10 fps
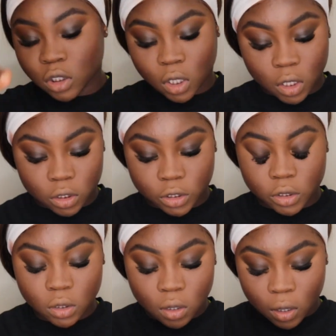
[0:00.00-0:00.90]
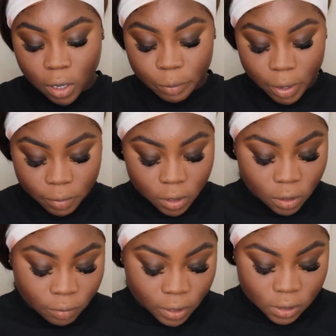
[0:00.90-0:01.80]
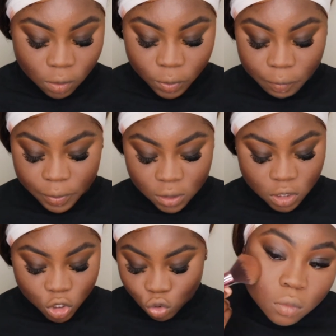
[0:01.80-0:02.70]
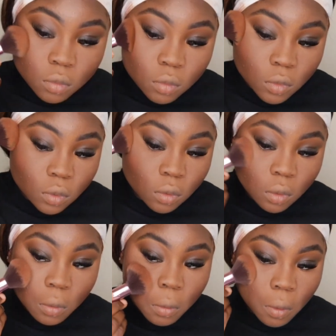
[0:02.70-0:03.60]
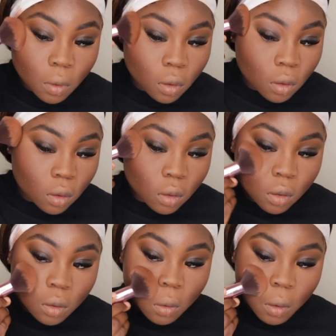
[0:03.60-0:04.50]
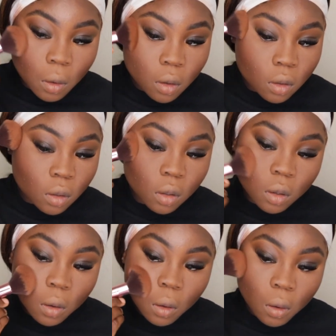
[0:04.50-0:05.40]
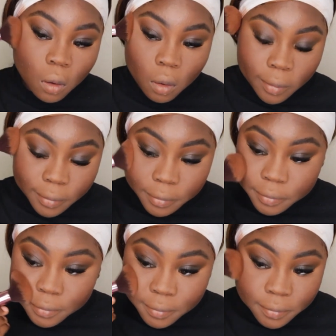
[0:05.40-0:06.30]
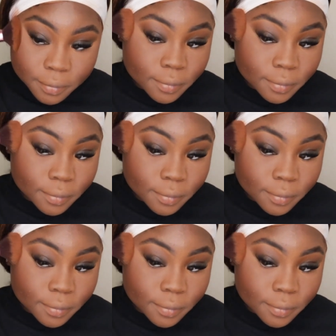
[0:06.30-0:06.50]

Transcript: back into that palette I used on my eyeshadow, on my eyes, and I used it as a blush.